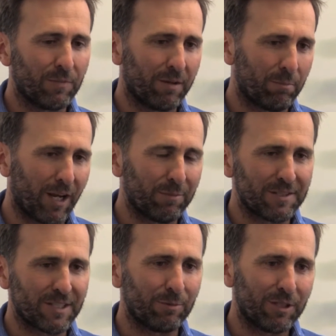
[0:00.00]
and maybe
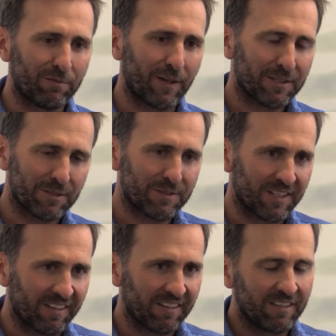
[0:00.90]
some of the effects of,
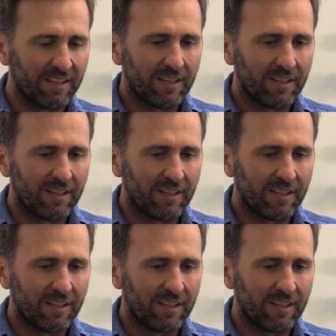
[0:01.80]
say,